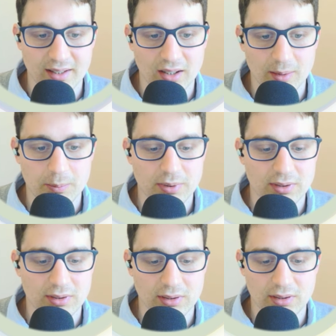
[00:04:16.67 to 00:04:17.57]
up
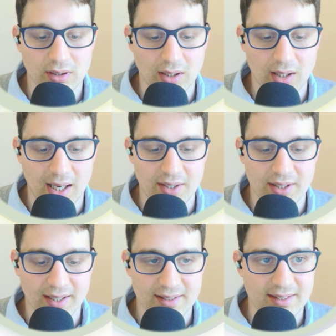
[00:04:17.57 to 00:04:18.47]
our
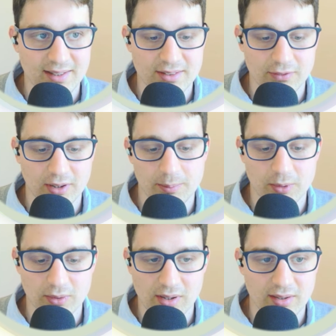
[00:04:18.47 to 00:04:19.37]
access for
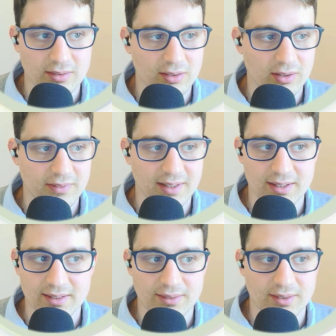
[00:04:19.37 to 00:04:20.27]
both of
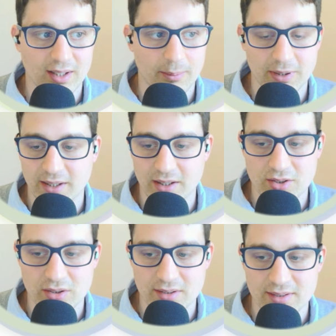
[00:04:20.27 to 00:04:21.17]
these
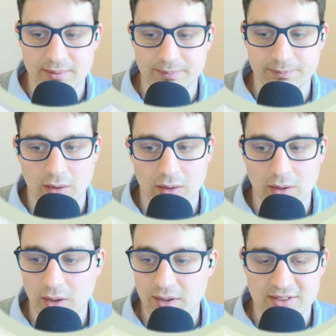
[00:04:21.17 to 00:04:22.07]
applications.
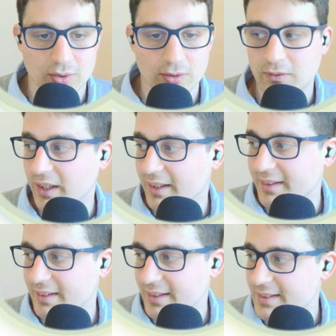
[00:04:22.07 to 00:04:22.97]
So
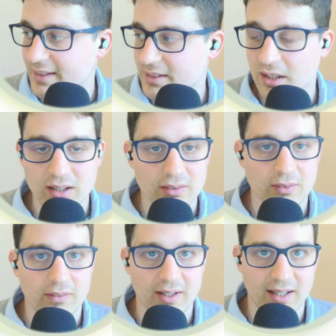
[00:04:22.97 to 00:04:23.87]
when this is done,
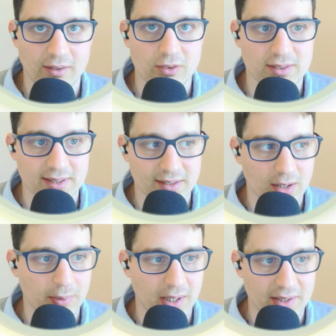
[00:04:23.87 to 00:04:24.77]
we will have to set
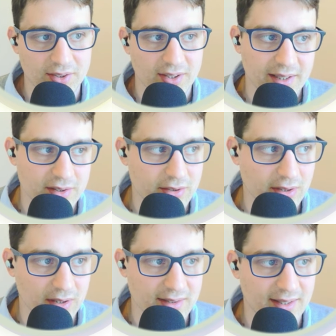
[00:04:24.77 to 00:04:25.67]
up our
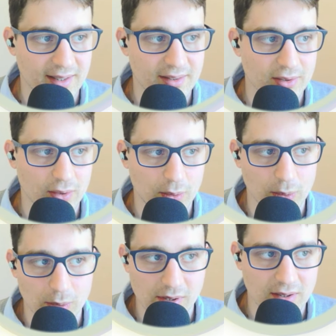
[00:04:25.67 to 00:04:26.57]
credentials and
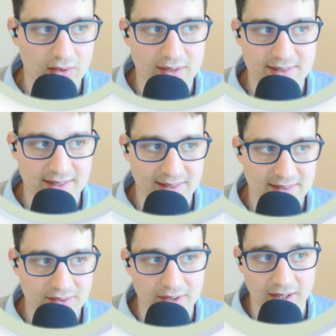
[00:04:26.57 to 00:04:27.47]
OAuth consent
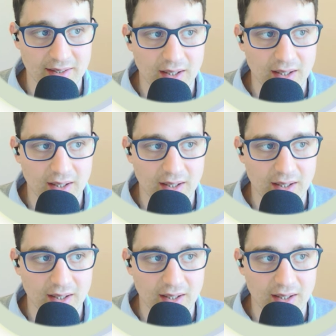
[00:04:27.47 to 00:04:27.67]
screen.